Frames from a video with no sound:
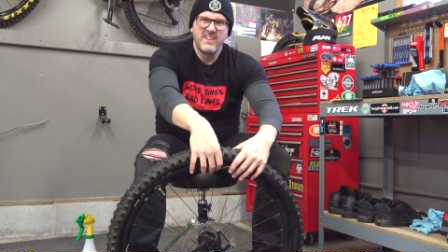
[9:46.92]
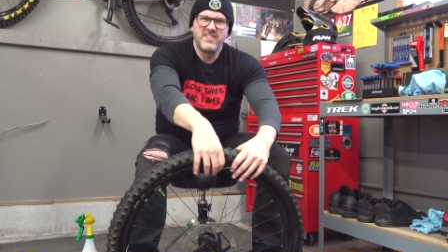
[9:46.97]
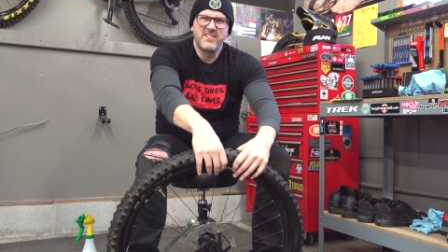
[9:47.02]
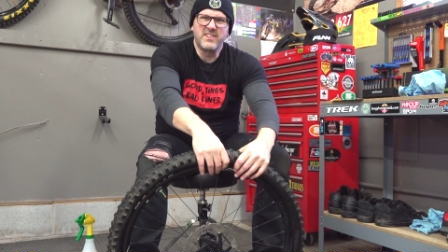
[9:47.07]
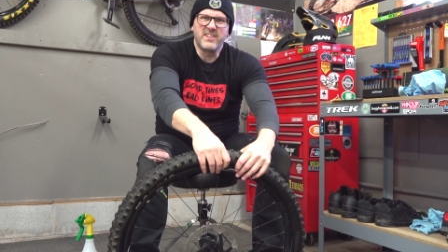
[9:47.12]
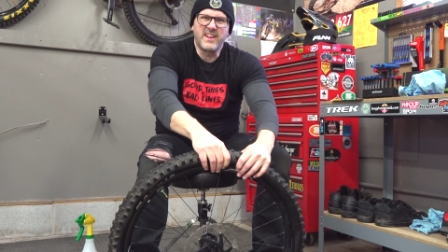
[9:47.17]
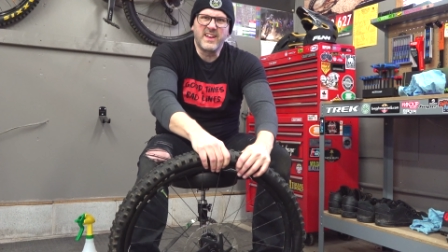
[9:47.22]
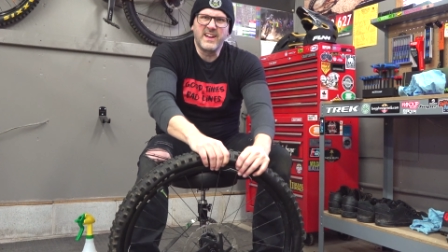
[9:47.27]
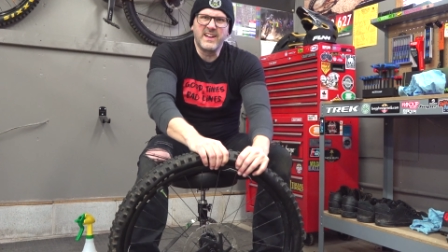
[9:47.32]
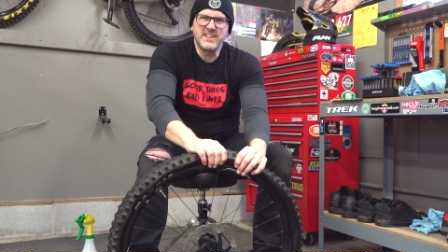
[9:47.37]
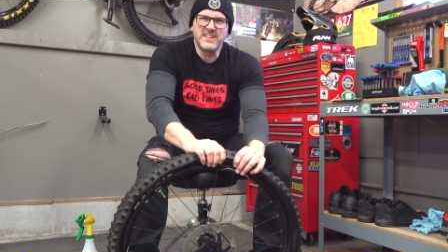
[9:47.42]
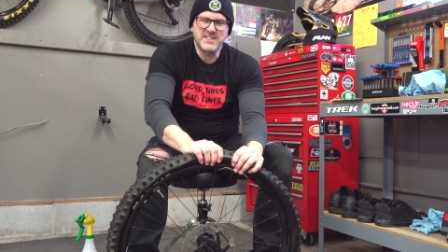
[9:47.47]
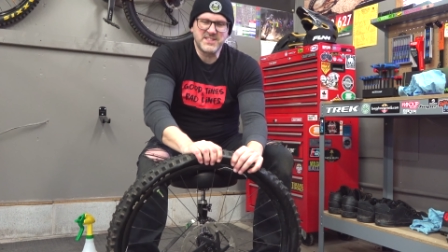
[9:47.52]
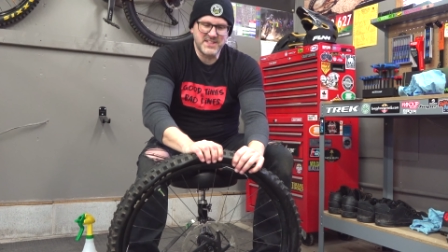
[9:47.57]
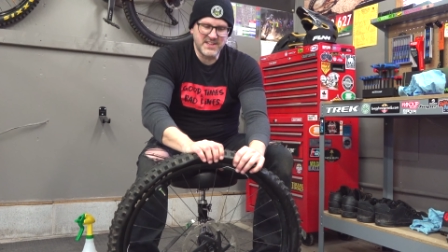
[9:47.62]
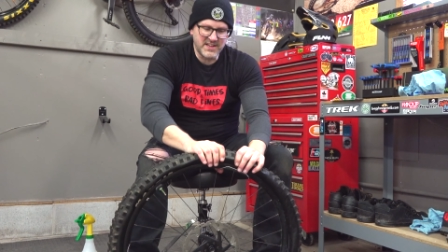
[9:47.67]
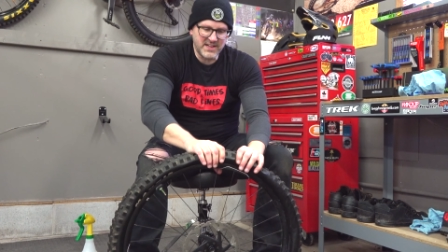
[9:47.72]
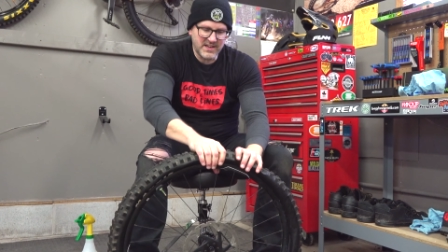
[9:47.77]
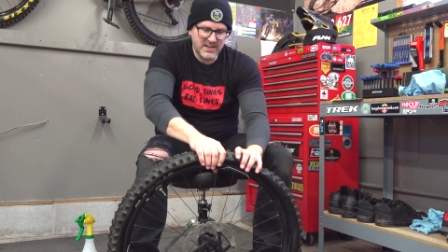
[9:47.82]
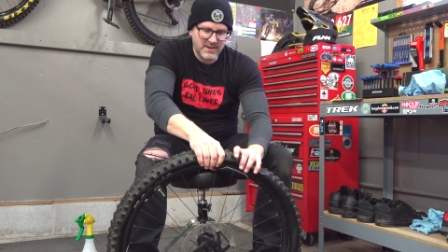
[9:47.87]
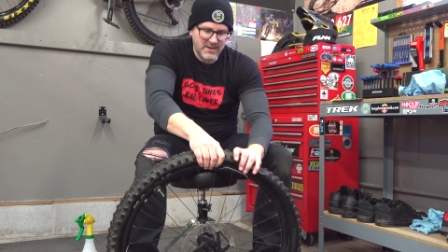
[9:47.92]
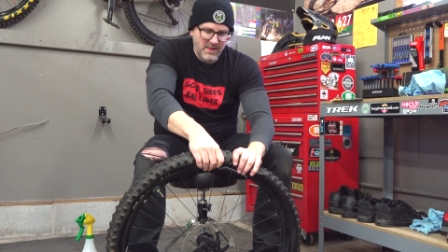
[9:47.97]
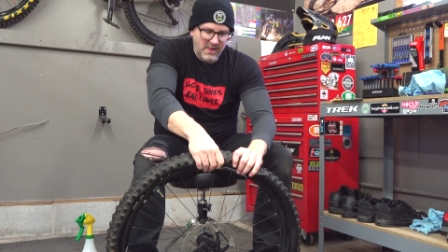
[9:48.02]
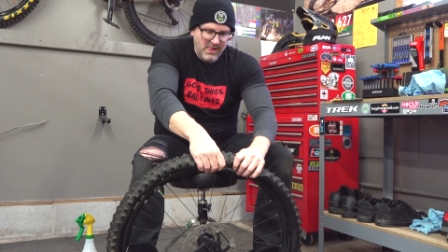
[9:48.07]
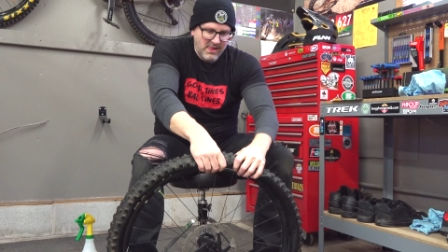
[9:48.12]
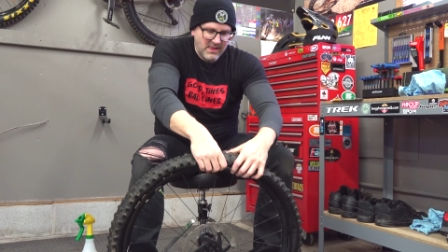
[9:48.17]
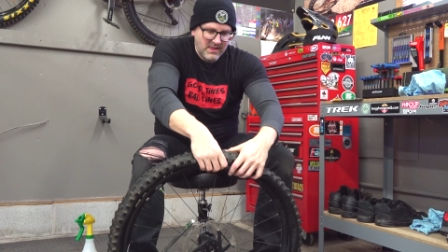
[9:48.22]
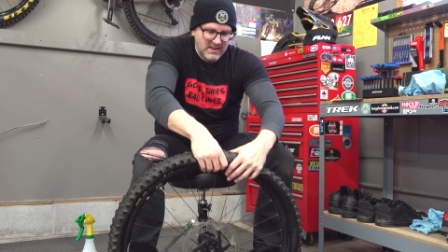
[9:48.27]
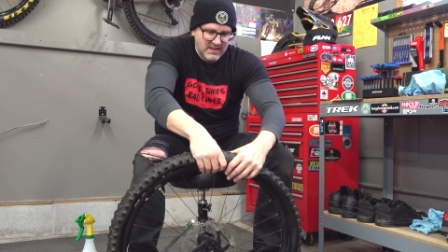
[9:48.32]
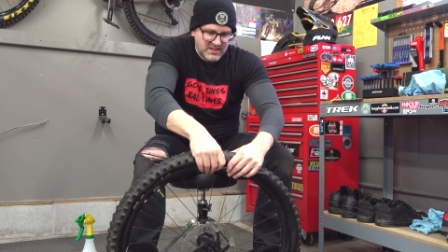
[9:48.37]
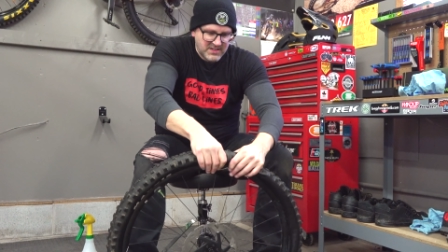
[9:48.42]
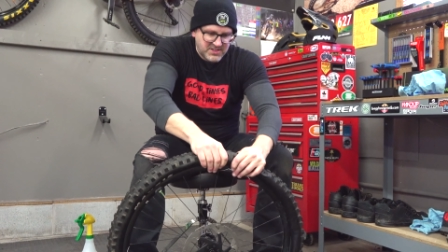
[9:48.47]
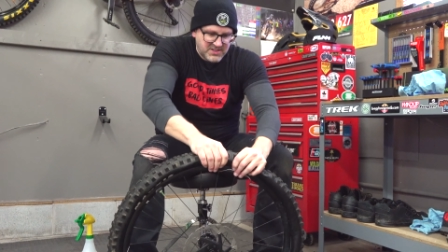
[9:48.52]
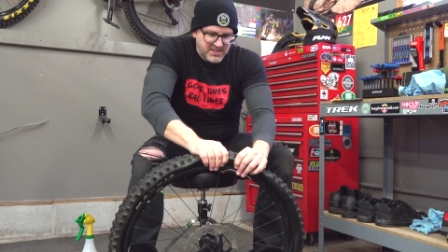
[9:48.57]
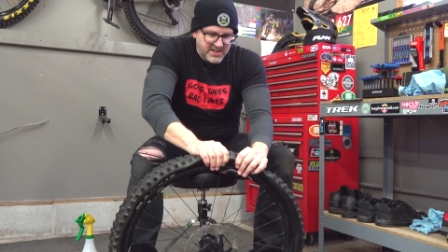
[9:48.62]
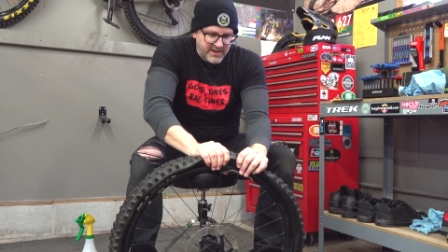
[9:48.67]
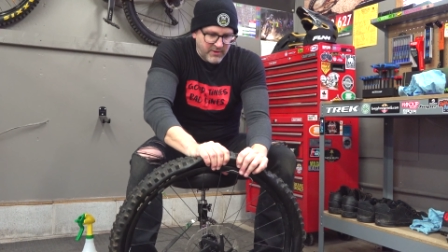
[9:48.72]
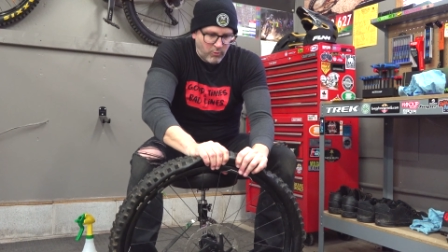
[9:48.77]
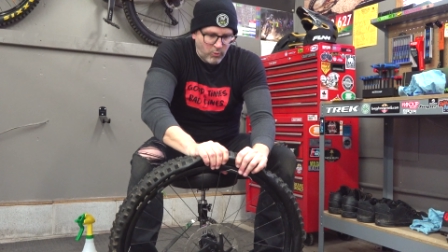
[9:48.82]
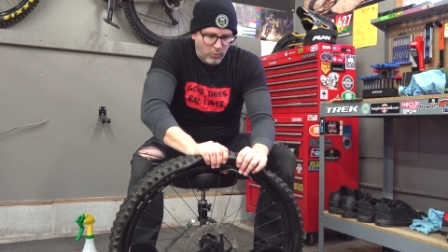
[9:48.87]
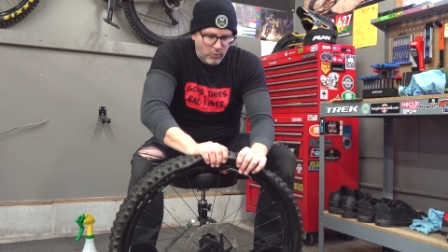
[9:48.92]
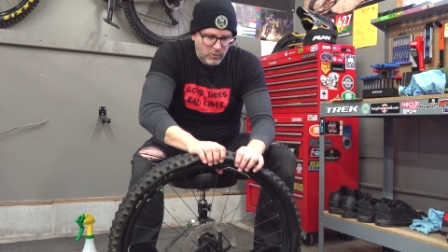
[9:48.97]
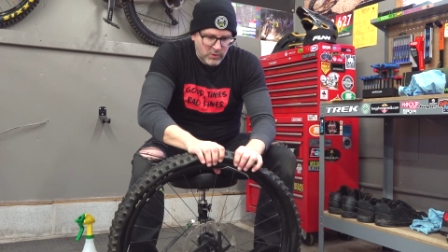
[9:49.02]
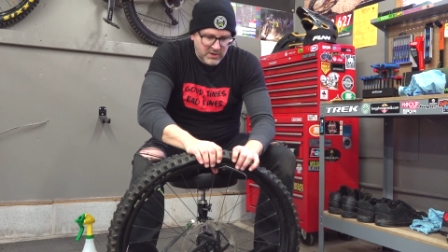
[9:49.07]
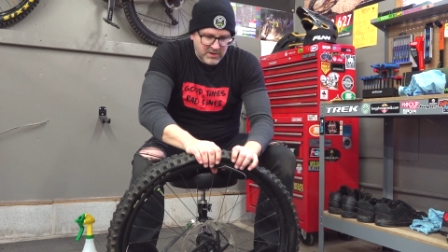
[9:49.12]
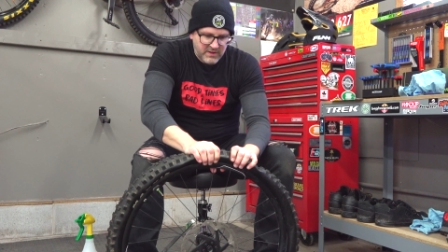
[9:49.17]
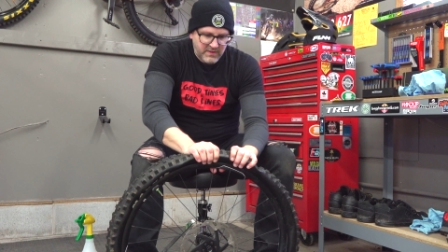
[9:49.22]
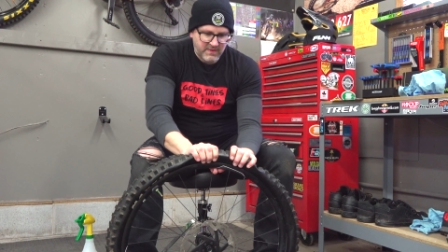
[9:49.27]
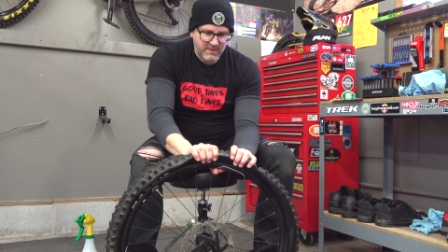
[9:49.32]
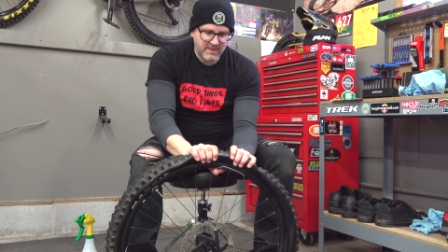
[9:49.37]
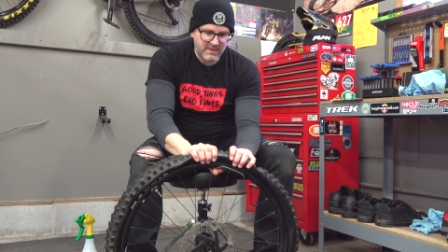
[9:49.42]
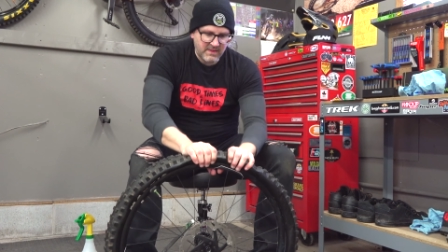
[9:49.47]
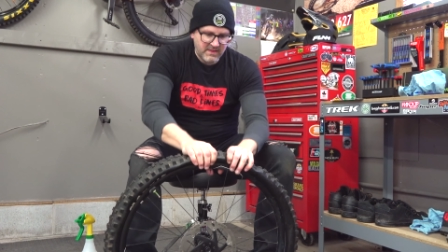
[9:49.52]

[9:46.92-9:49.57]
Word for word: So again, I'm just gonna try to work